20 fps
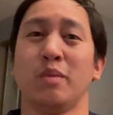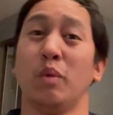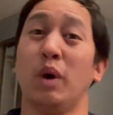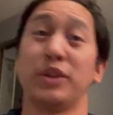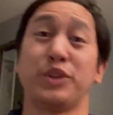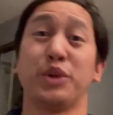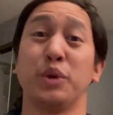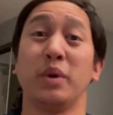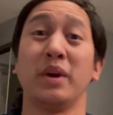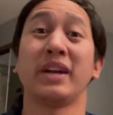
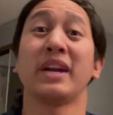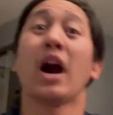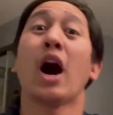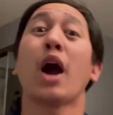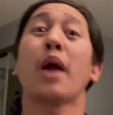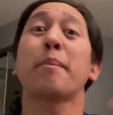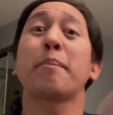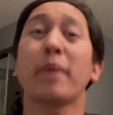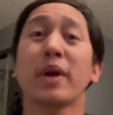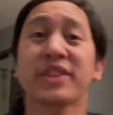while doing
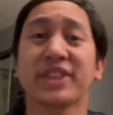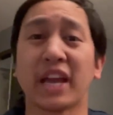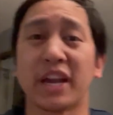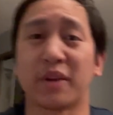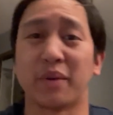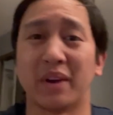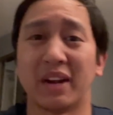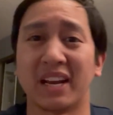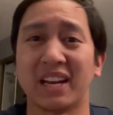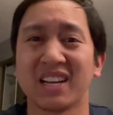our birthday
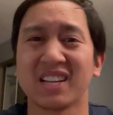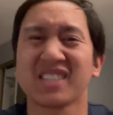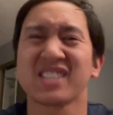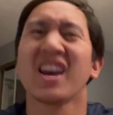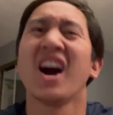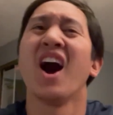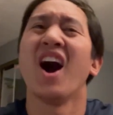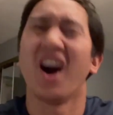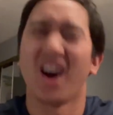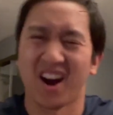greetings
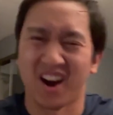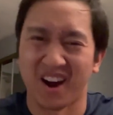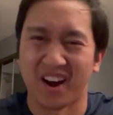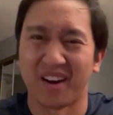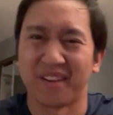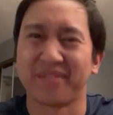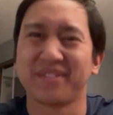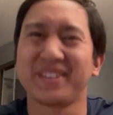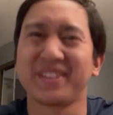of